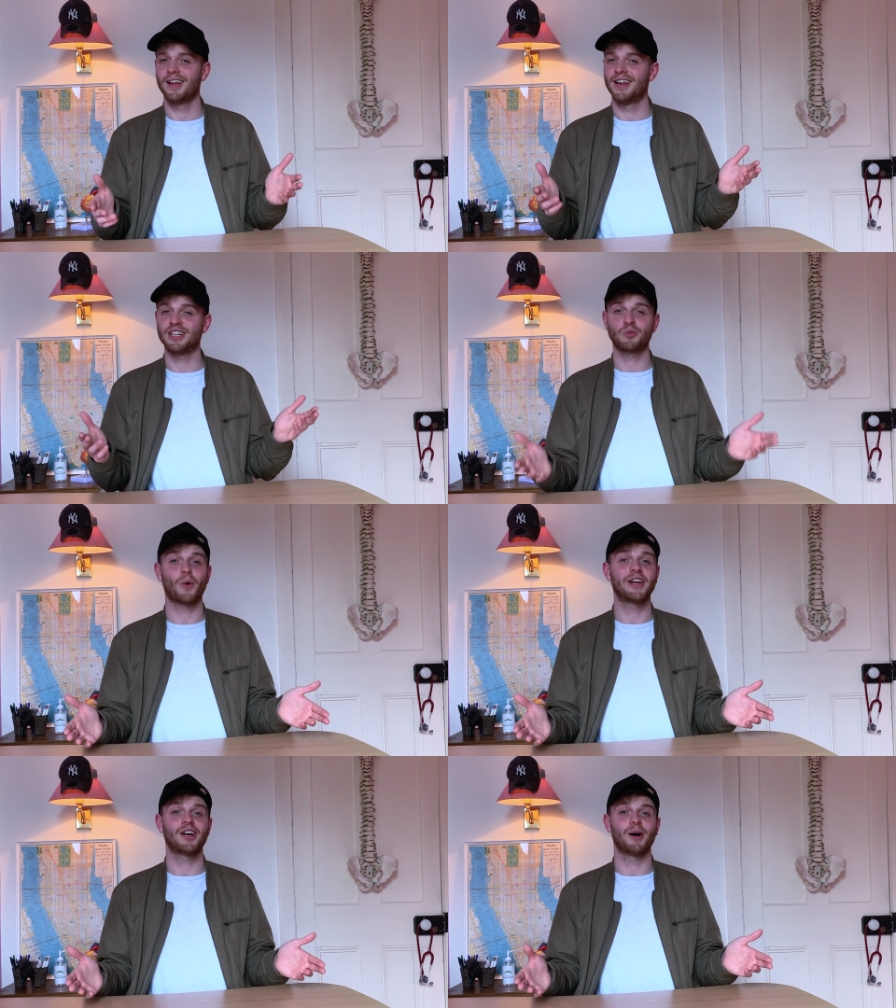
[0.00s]
Let's
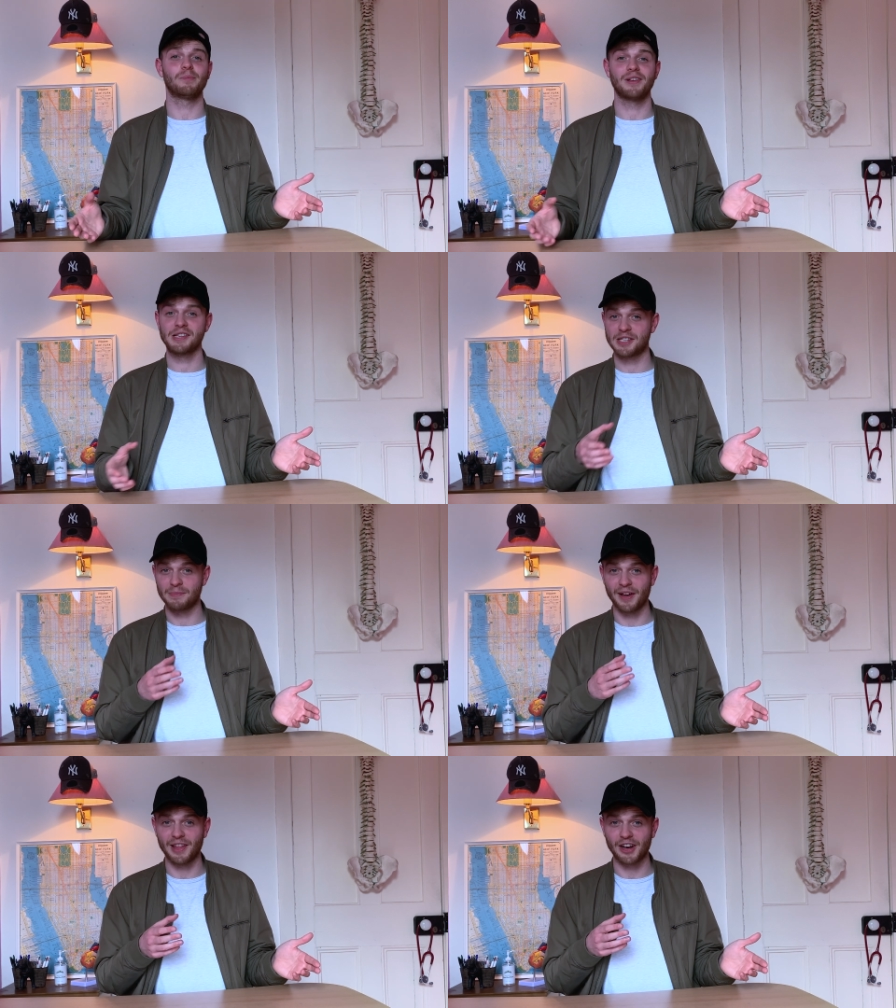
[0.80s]
wake up,
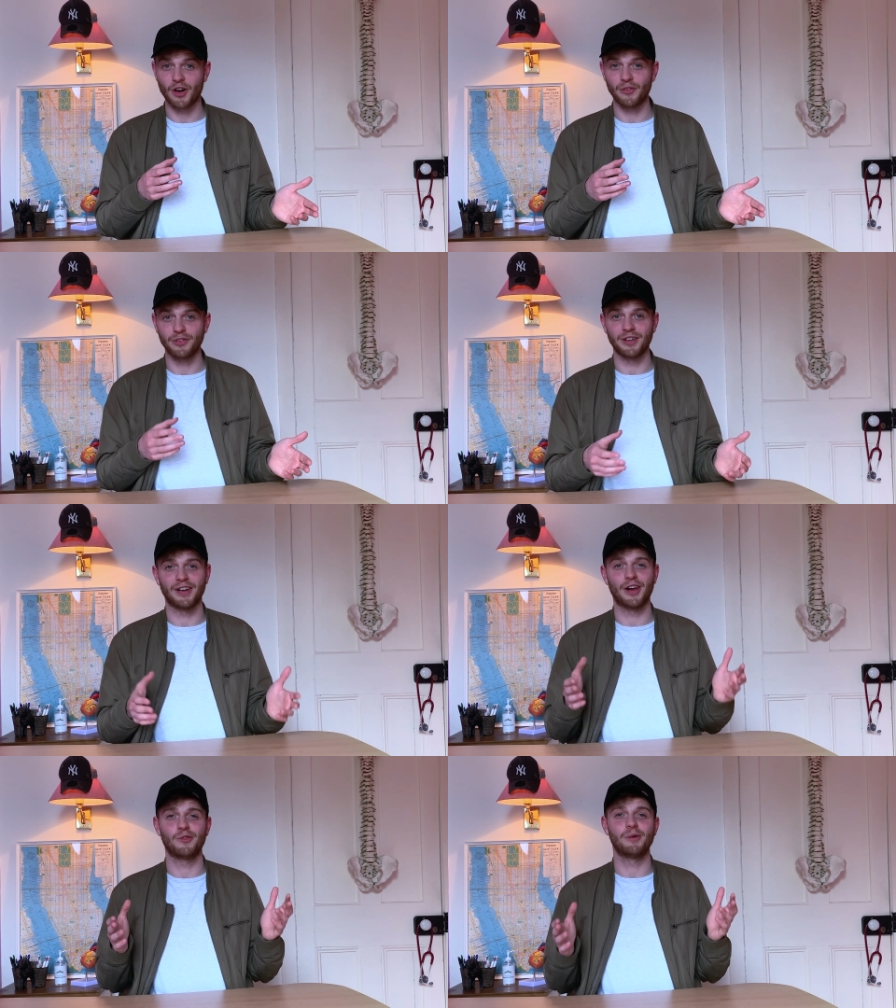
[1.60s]
smell that coffee,
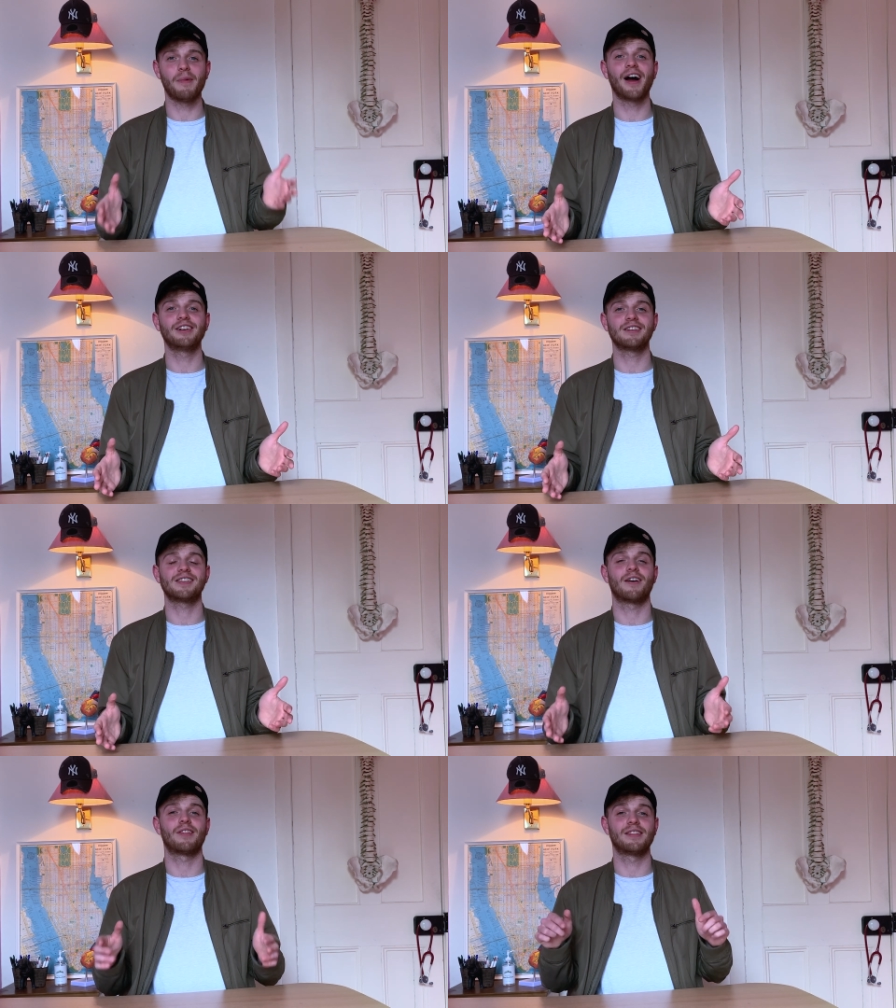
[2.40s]
and remind
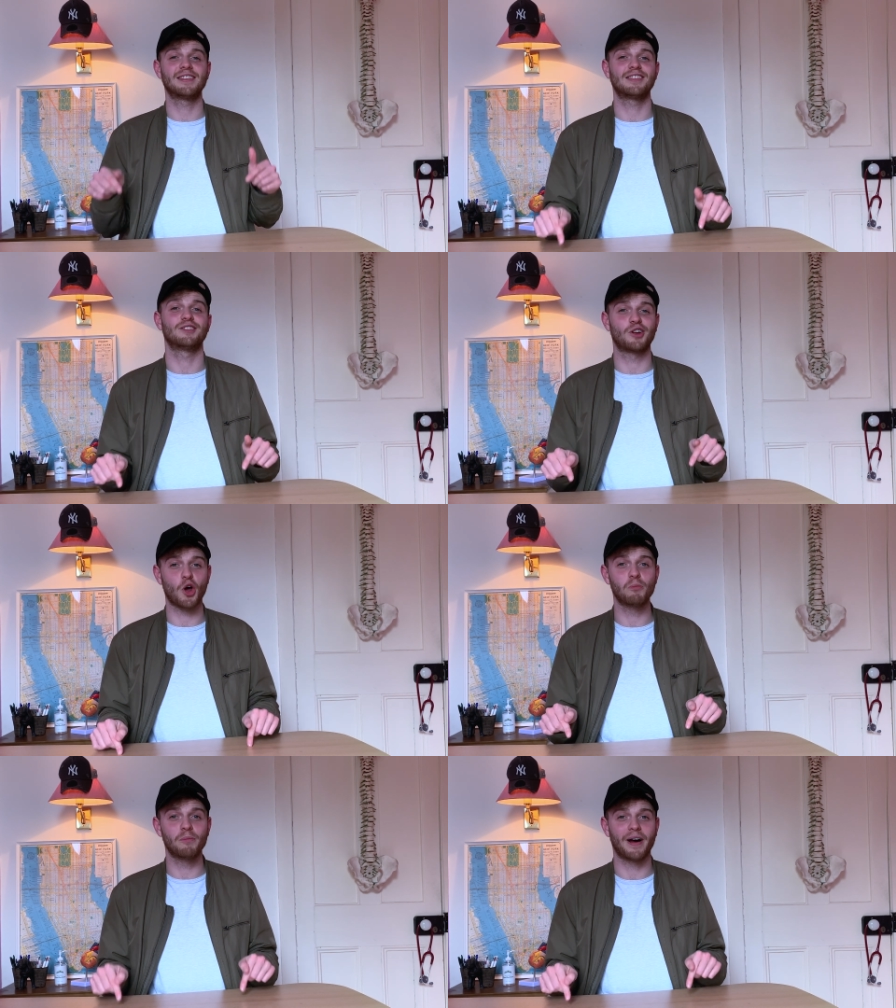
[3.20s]
ourselves that this is a
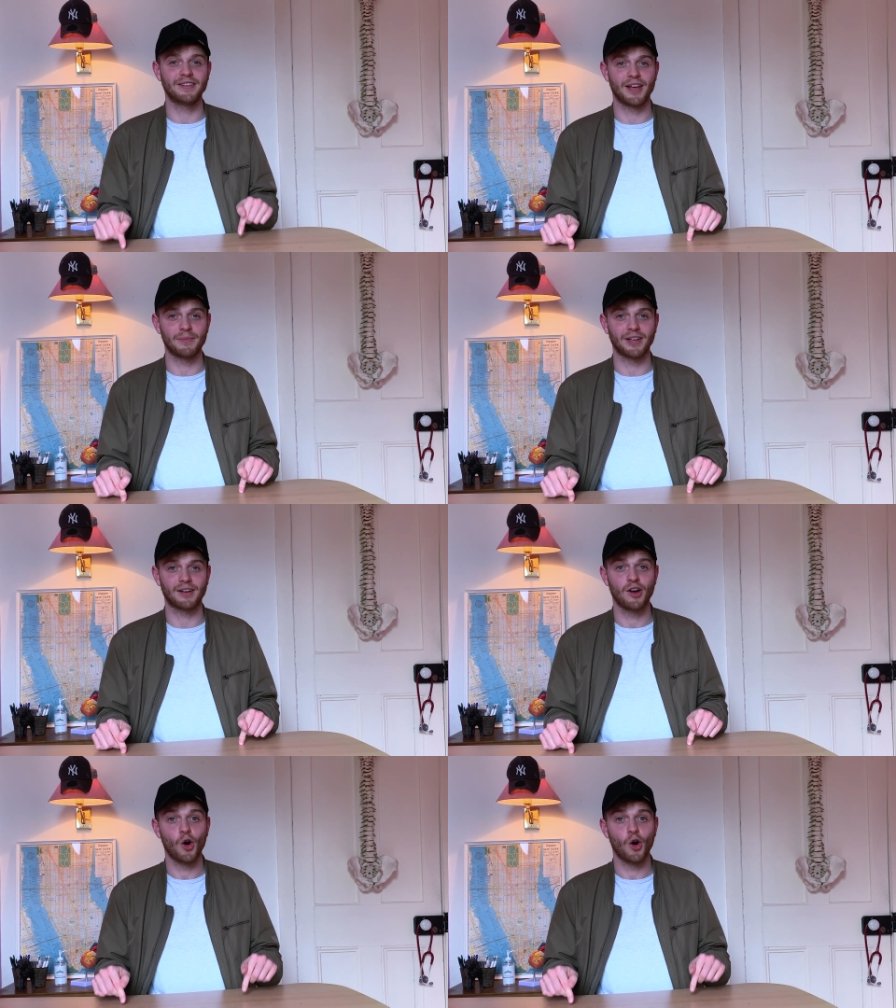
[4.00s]
global pandemic.